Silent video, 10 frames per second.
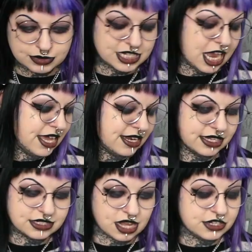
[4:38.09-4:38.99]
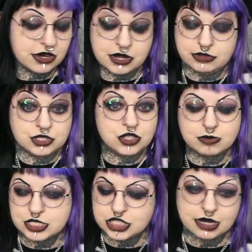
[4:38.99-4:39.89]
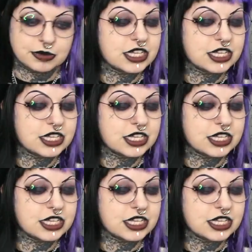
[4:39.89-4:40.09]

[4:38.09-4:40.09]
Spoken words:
We were chatting like, I don't know, stupid shit.